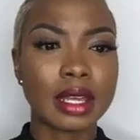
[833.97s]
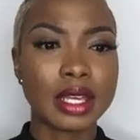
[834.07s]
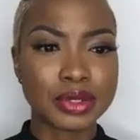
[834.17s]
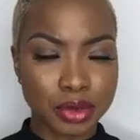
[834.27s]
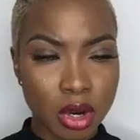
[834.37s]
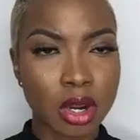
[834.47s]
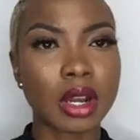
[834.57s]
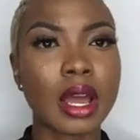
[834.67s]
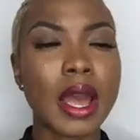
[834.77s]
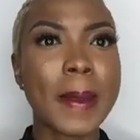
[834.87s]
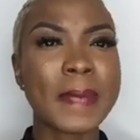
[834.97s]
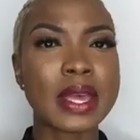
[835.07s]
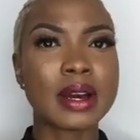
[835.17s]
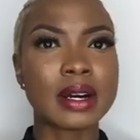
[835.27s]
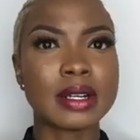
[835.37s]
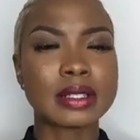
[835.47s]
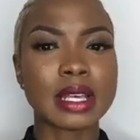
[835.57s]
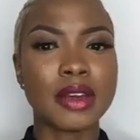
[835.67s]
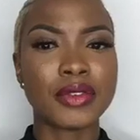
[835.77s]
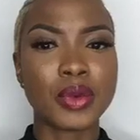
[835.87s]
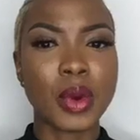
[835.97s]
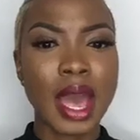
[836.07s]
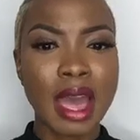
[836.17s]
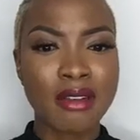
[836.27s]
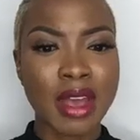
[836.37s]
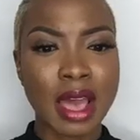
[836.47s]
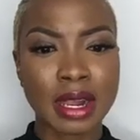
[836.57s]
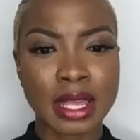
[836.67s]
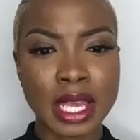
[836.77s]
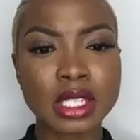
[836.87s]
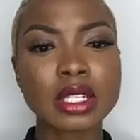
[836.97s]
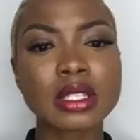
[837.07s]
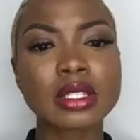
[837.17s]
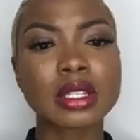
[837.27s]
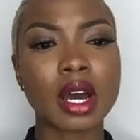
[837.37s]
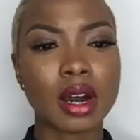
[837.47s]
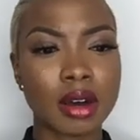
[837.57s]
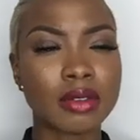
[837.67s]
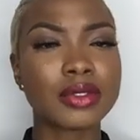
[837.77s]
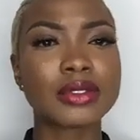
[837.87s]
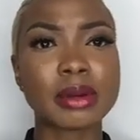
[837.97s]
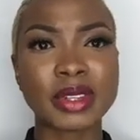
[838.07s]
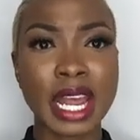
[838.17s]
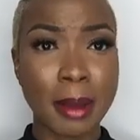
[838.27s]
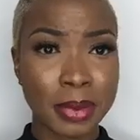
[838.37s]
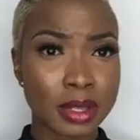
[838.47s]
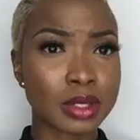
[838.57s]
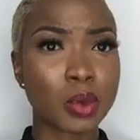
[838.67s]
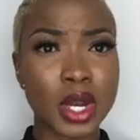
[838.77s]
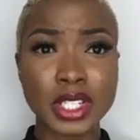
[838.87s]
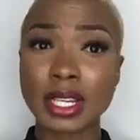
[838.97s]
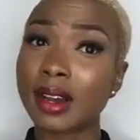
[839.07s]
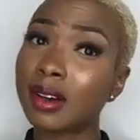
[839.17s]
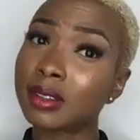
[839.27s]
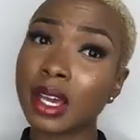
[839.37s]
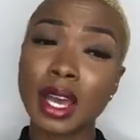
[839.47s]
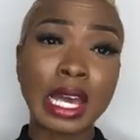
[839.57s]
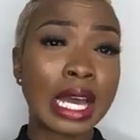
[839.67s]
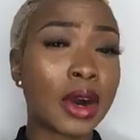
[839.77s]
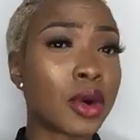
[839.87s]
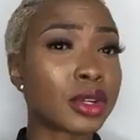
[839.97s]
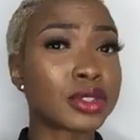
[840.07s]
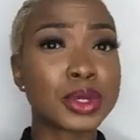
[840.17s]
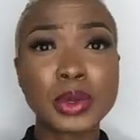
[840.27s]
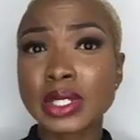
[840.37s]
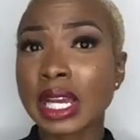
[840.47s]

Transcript: is wrong, because if you have allegations of something happening to one child or two